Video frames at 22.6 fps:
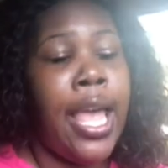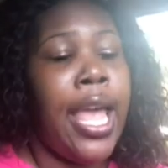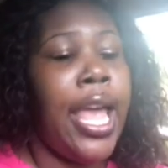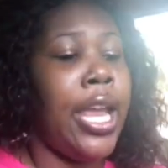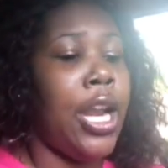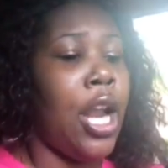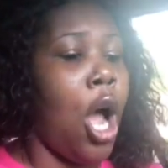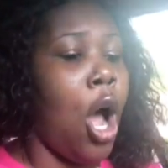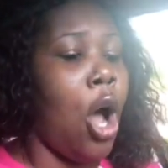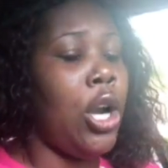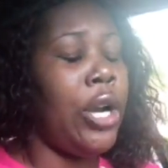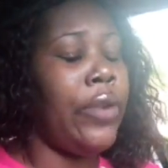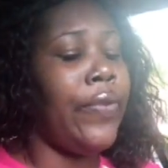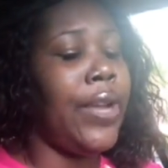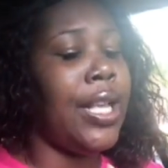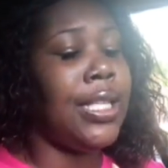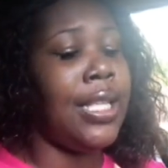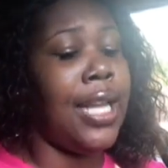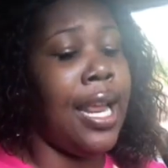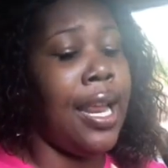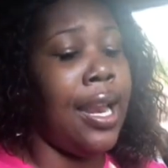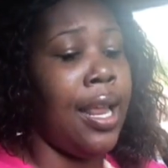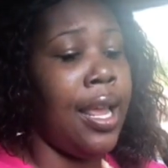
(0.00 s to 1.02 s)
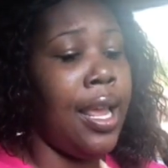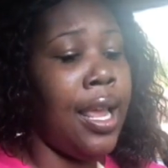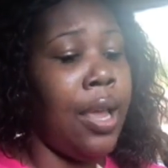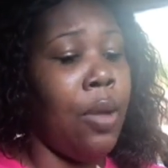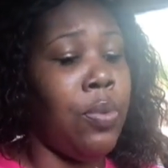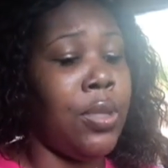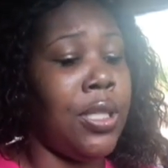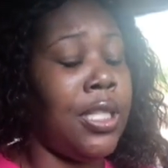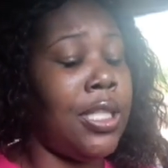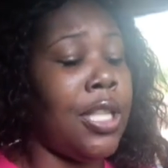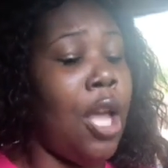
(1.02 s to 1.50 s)
And the only reason that it
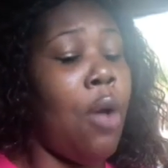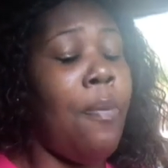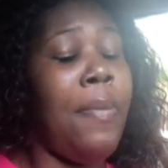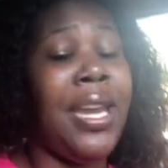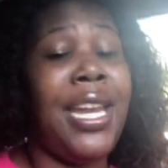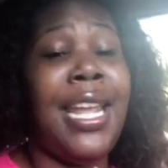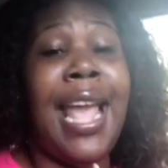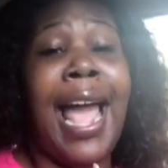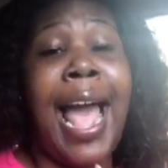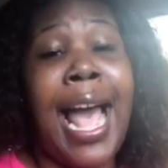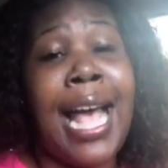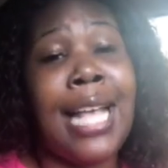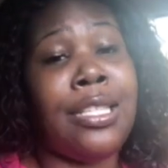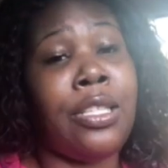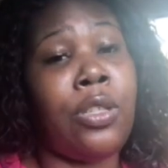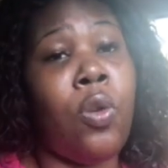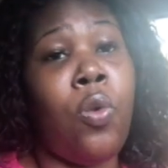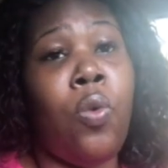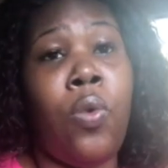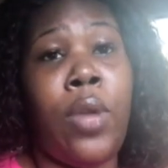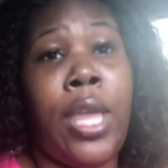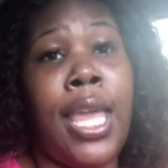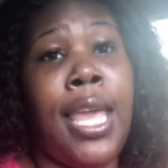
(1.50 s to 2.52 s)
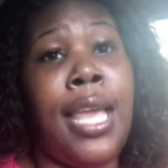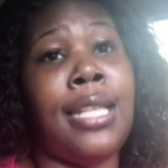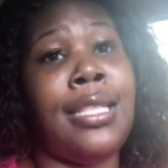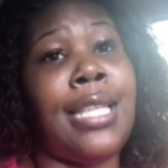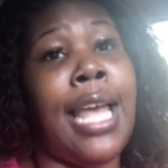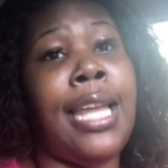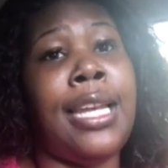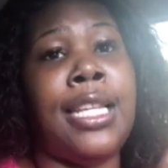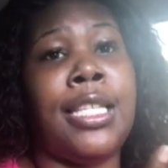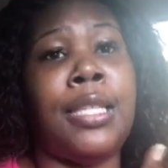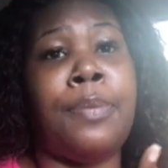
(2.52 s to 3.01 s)
was so many high school kids
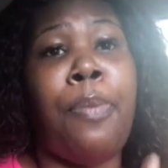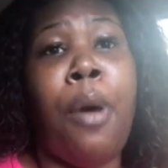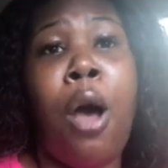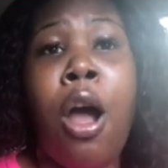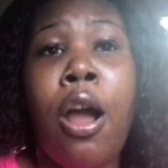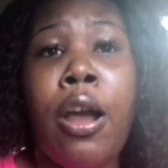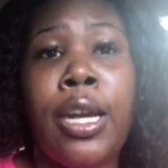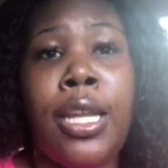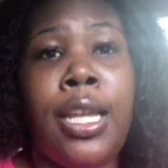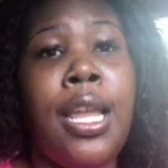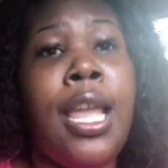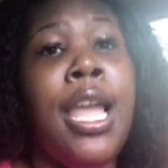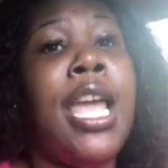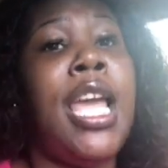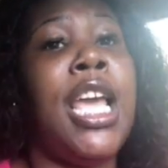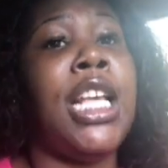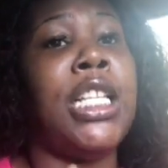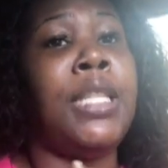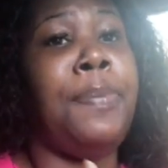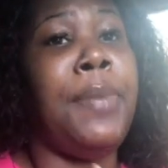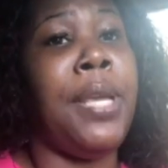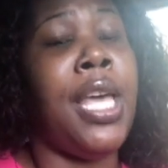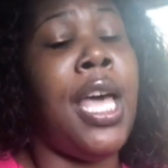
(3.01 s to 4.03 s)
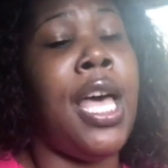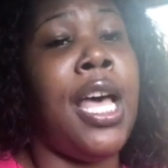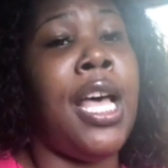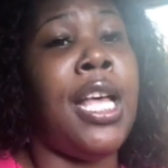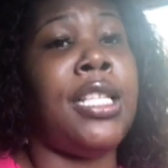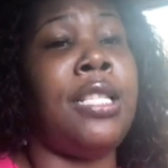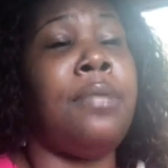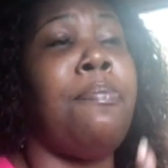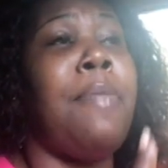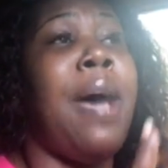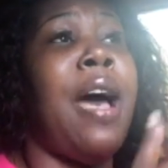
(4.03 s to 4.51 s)
at this party is
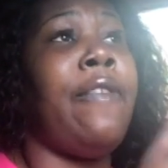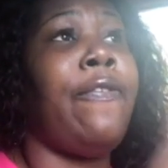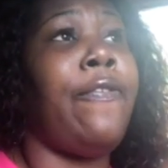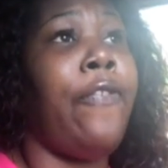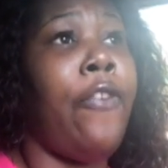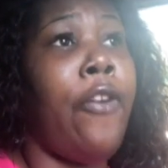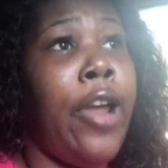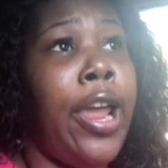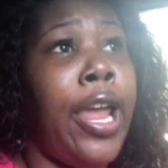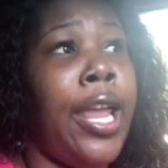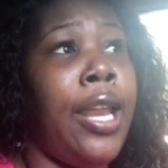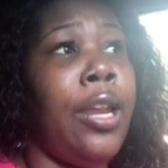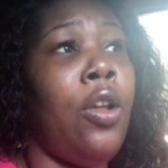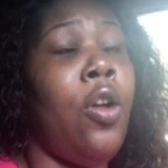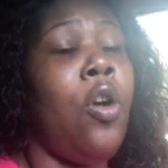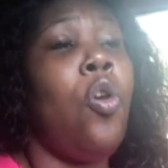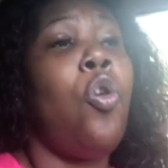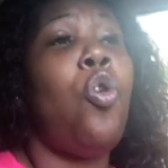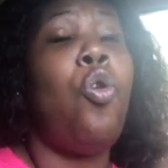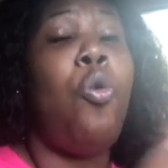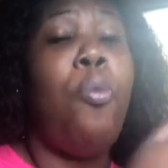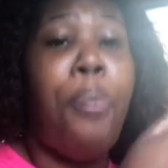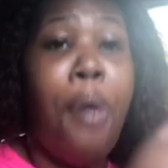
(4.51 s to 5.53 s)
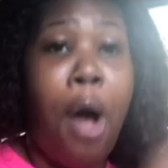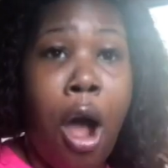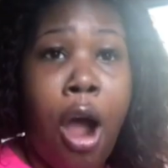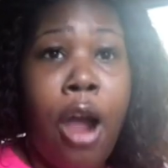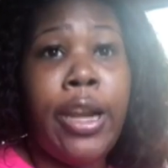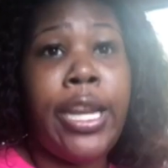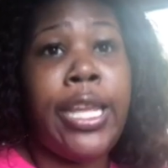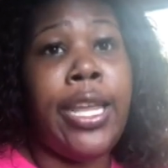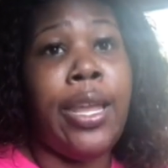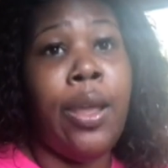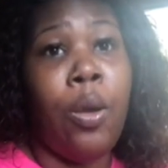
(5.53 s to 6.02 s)
because my friend who
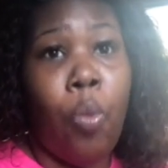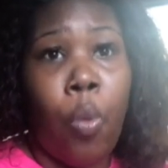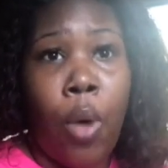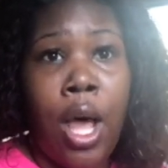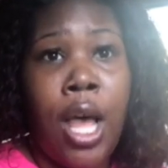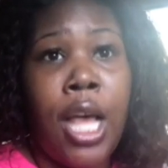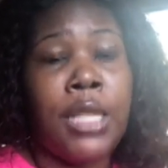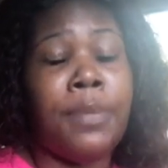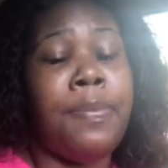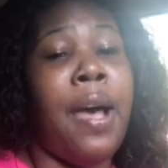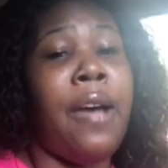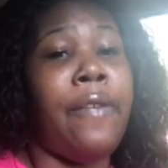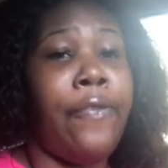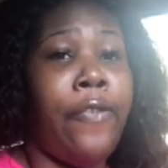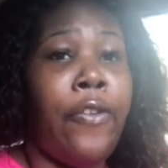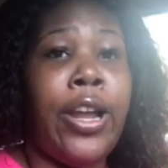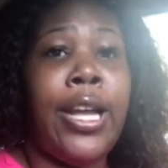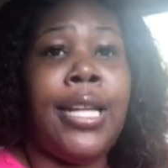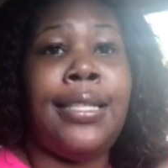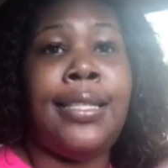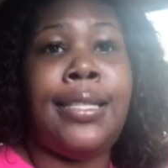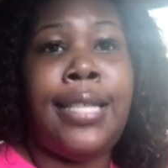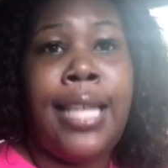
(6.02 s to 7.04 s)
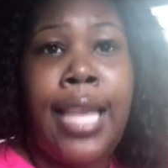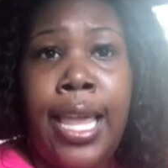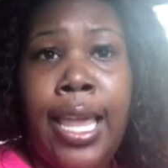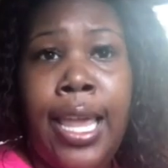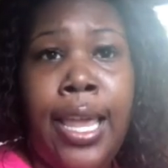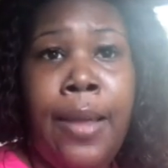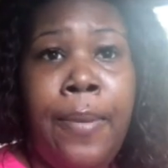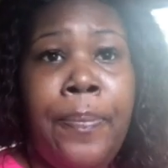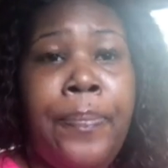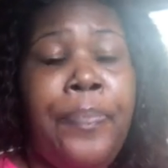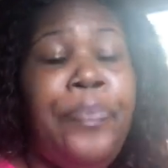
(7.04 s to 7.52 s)
partied it was my friend
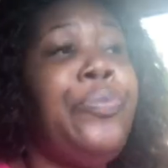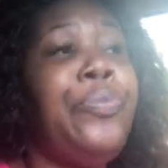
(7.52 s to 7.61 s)
T.